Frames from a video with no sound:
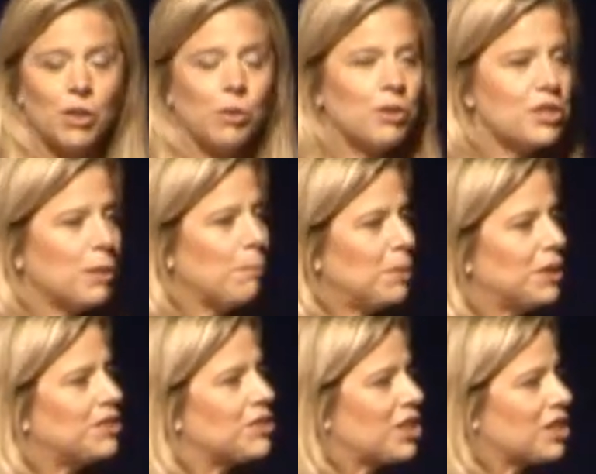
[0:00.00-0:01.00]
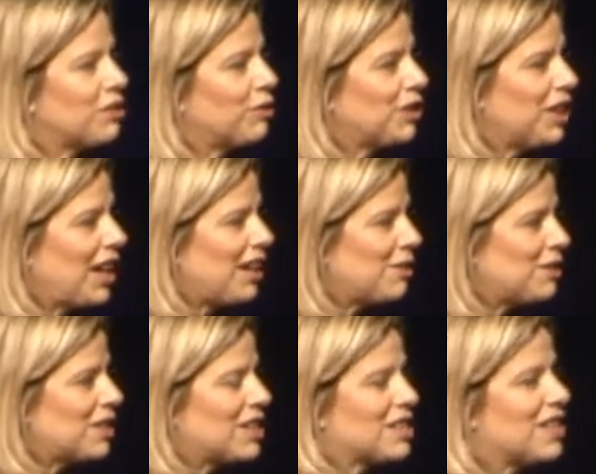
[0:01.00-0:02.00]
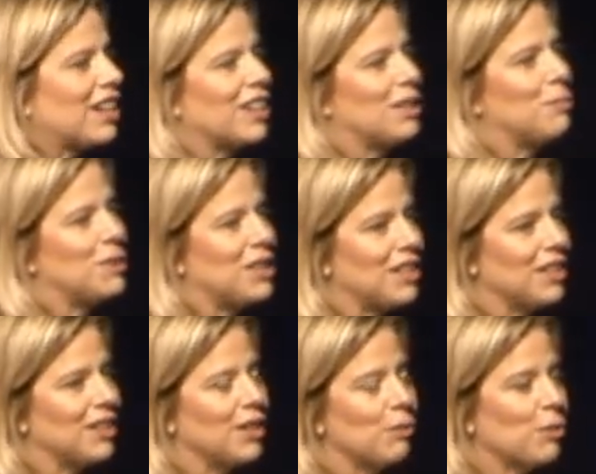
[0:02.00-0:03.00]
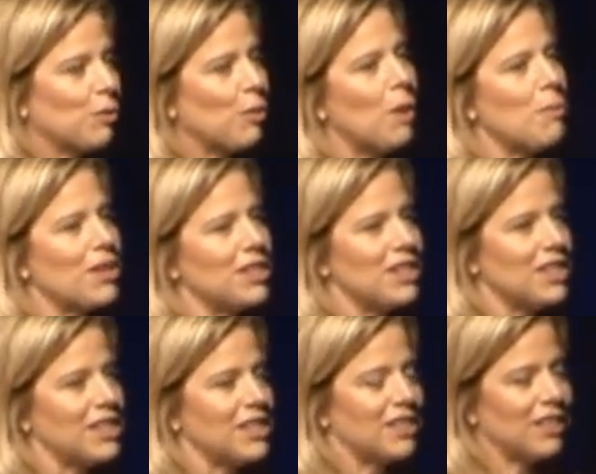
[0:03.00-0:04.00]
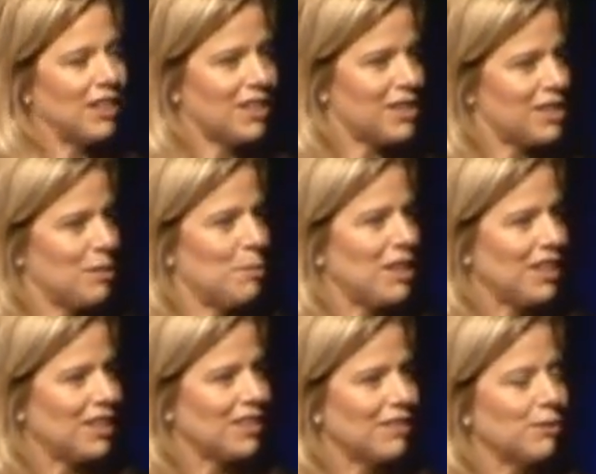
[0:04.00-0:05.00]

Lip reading: or to build just for now is not going to be where Walmart needs us to be.